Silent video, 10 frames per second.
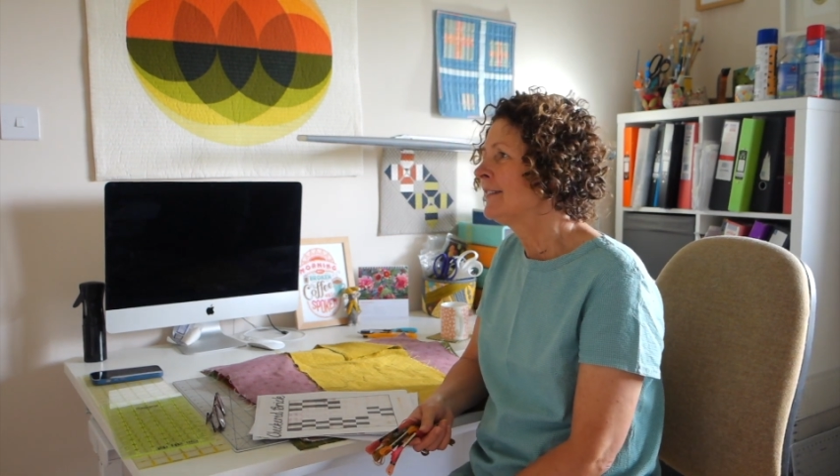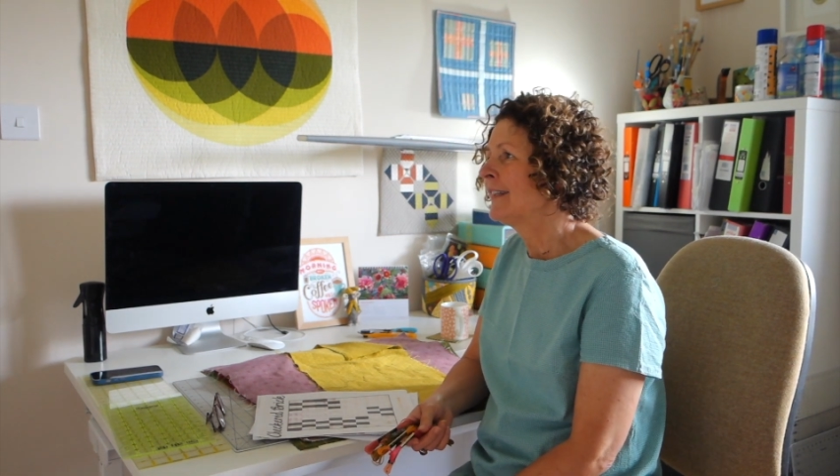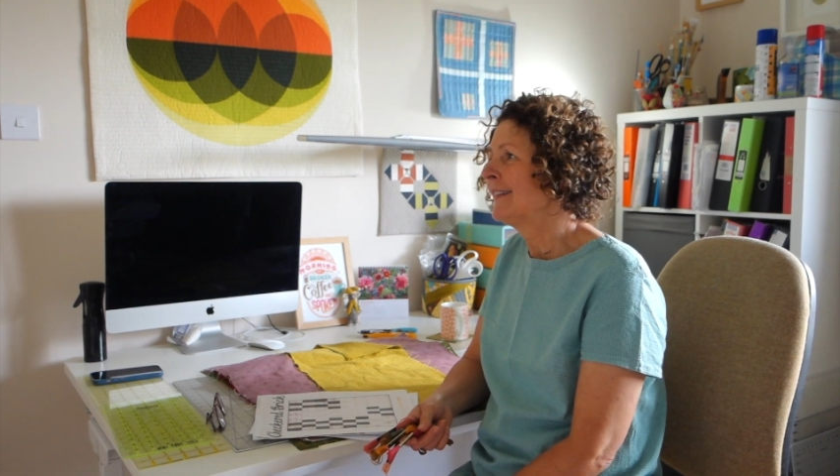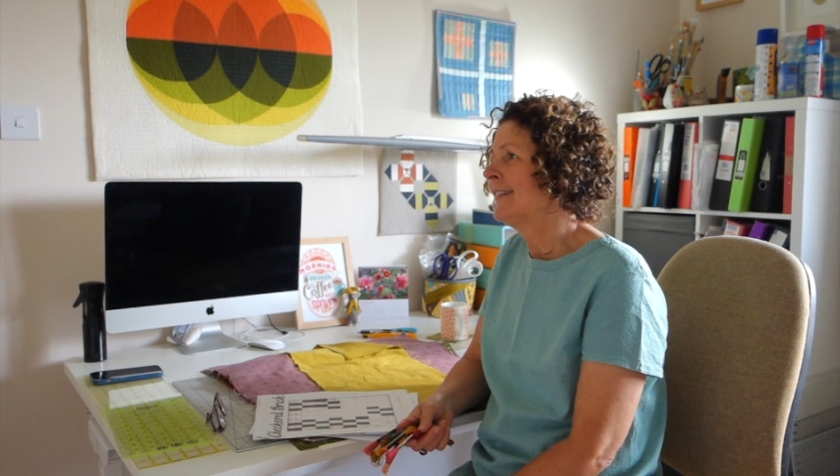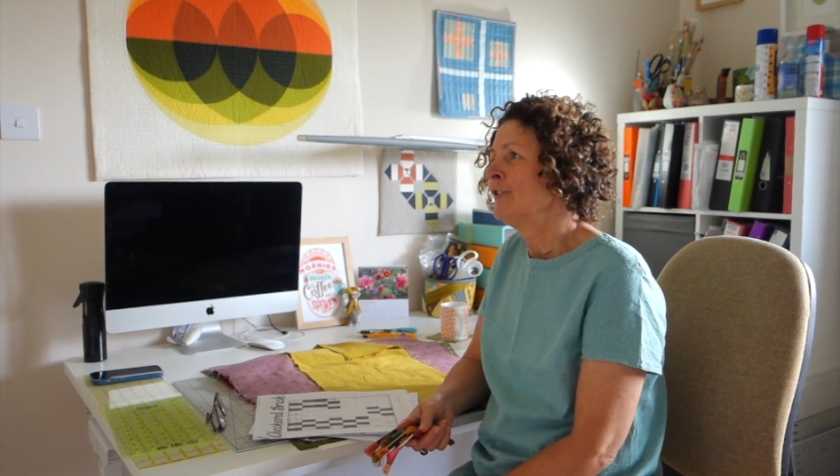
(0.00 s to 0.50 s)

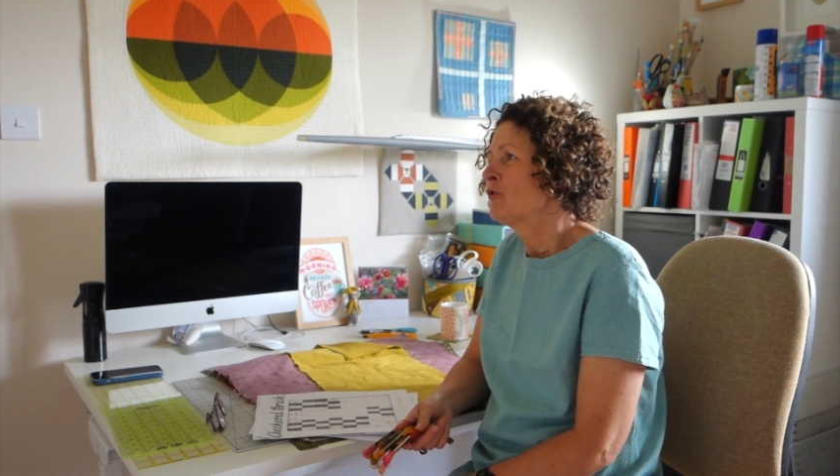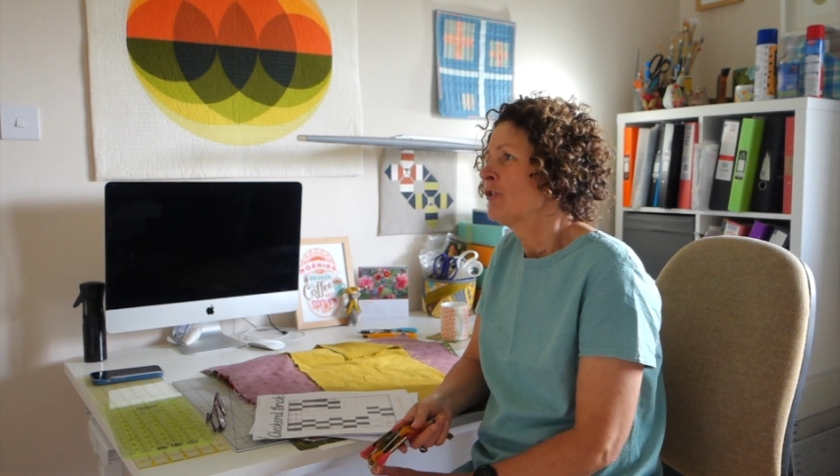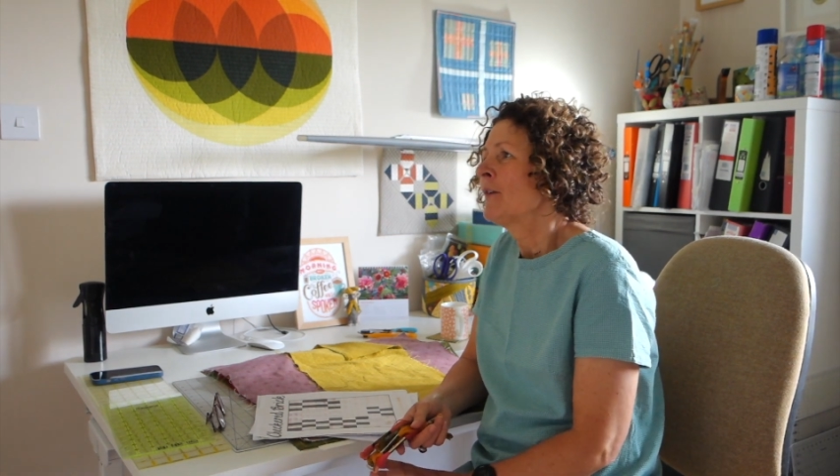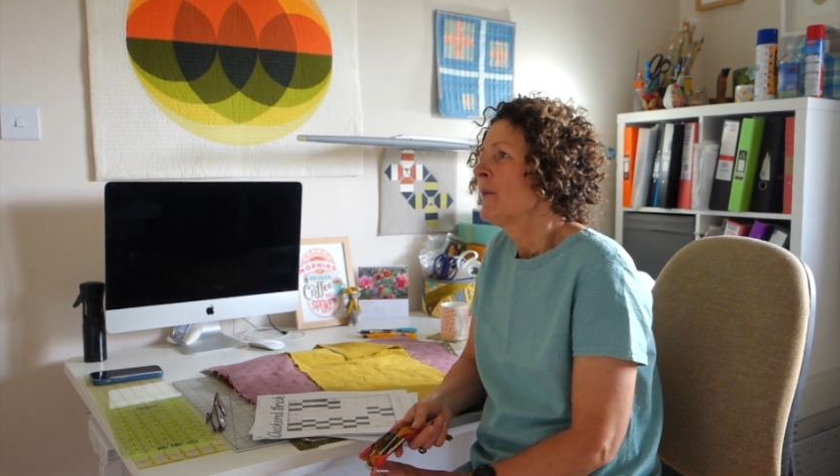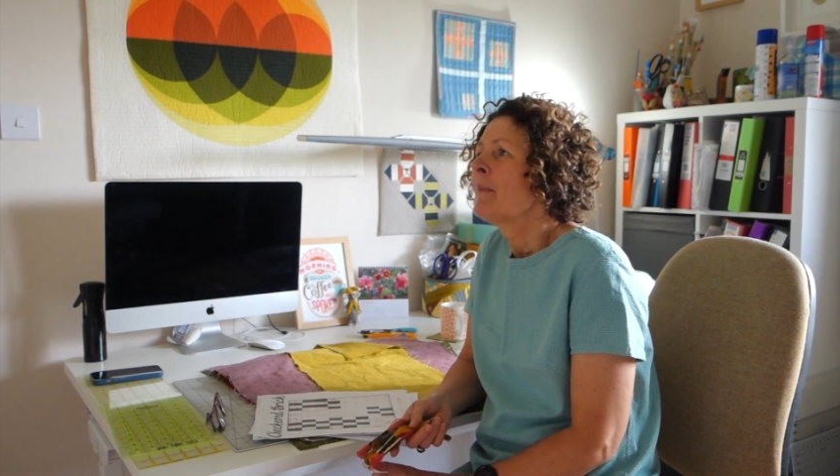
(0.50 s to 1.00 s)
this
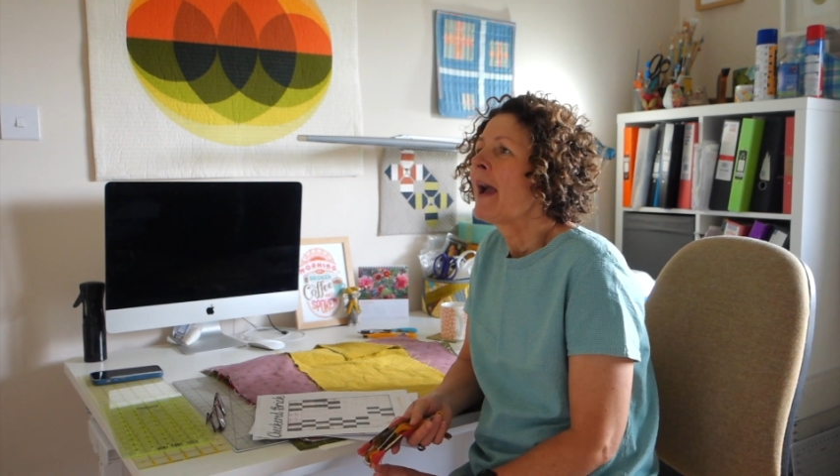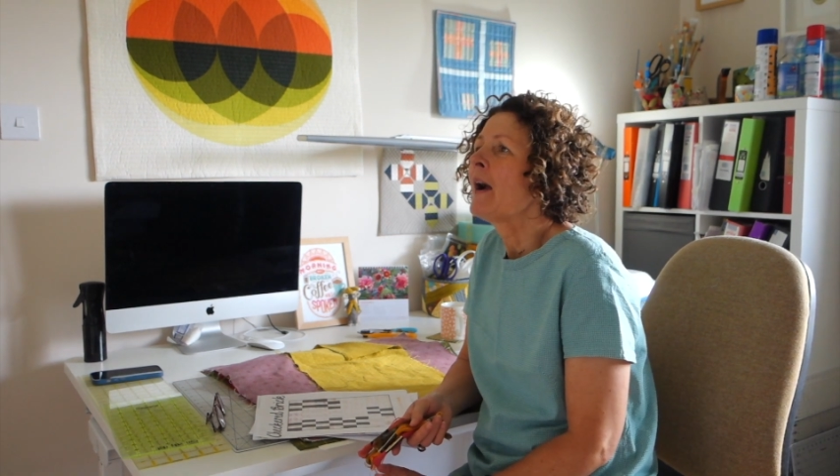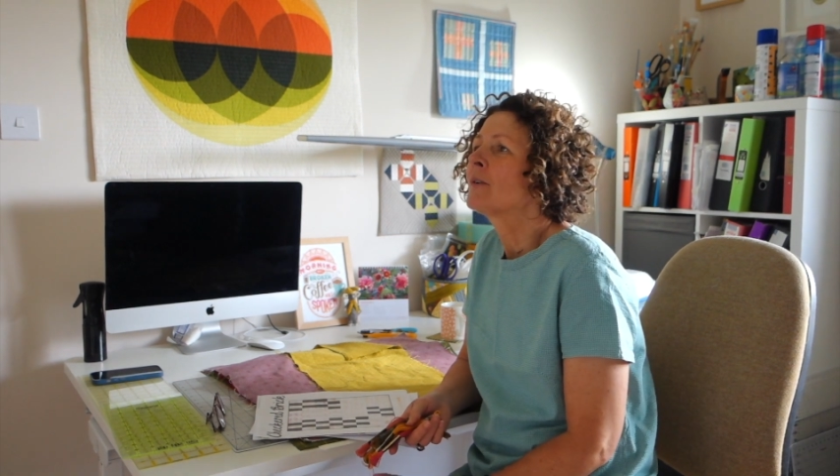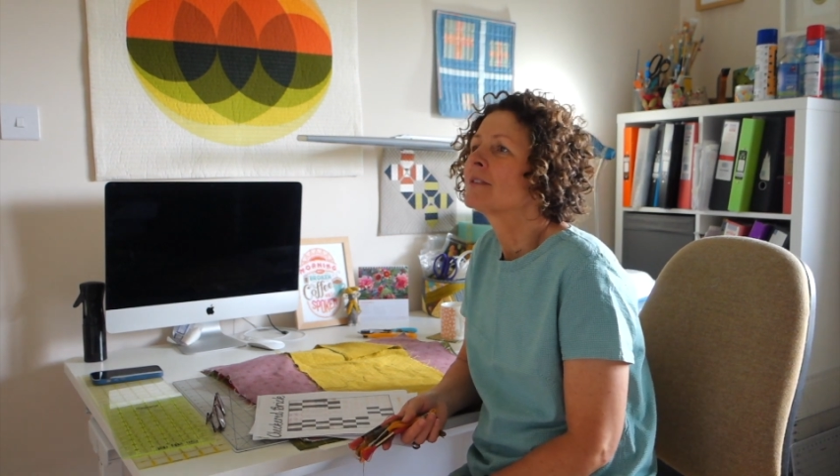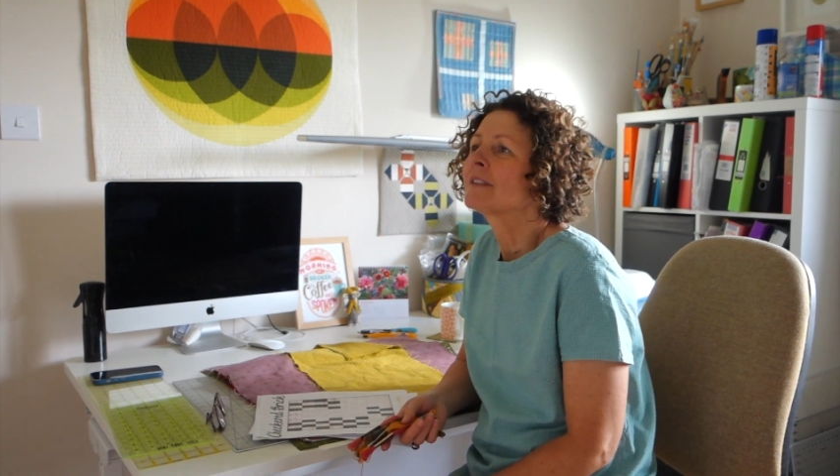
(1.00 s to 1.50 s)
intro
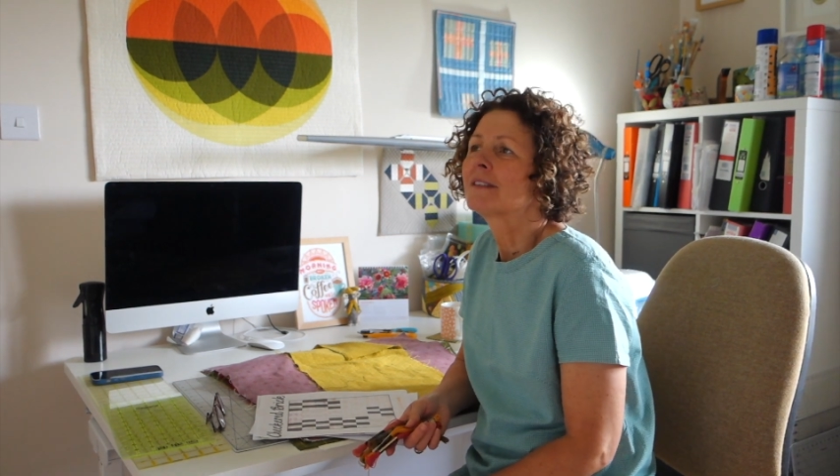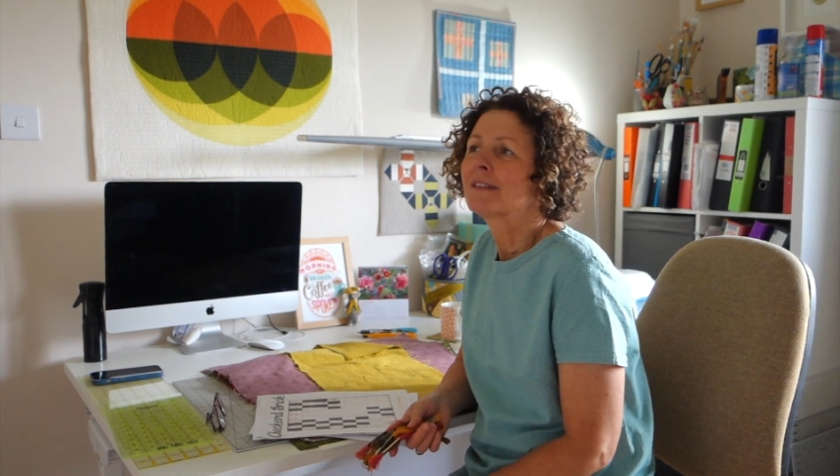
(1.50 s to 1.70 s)
about